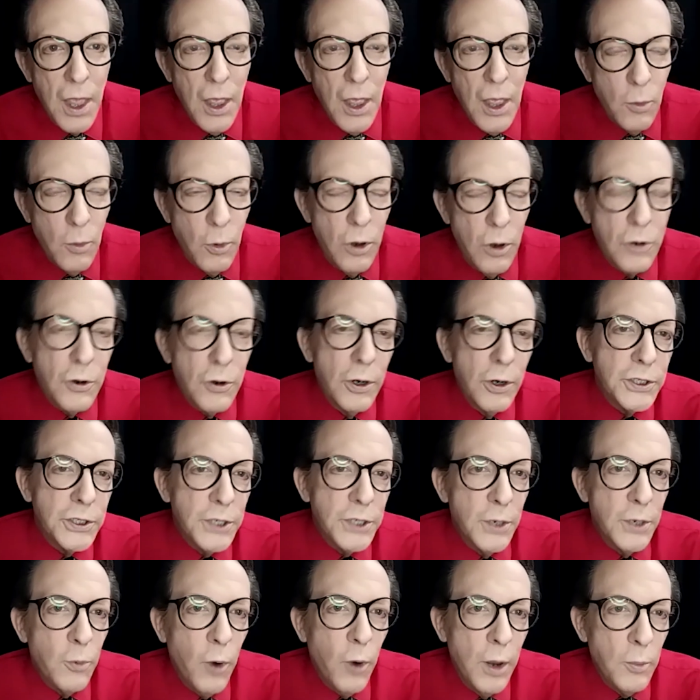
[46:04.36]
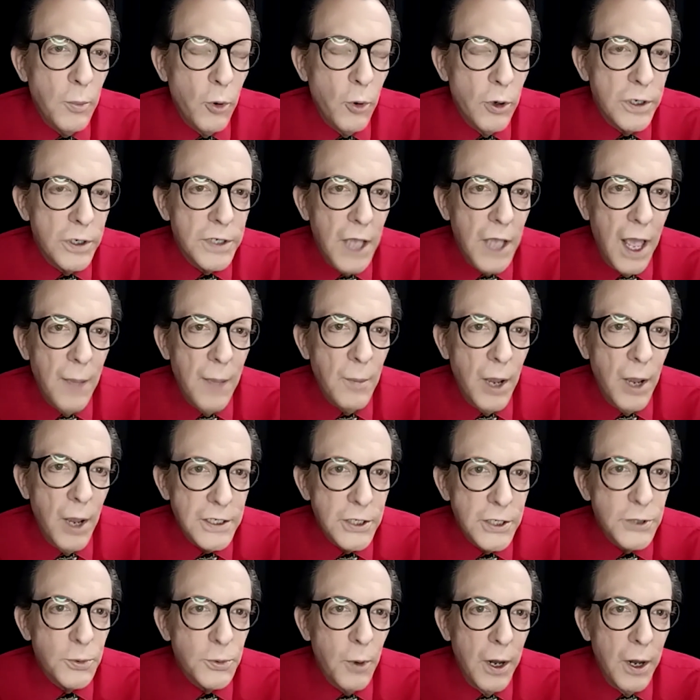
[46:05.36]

Well, Christian, one more time, I just